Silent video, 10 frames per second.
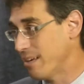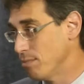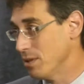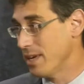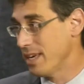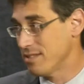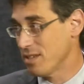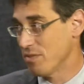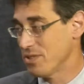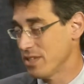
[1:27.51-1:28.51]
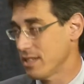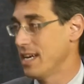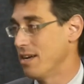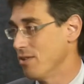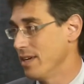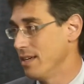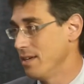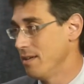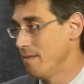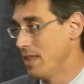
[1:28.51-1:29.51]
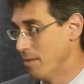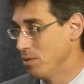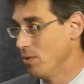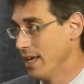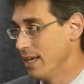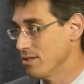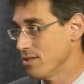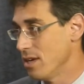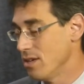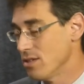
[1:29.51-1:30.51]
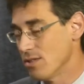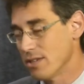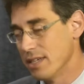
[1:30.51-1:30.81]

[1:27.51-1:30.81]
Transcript: employees to over 600 employees. Wow. So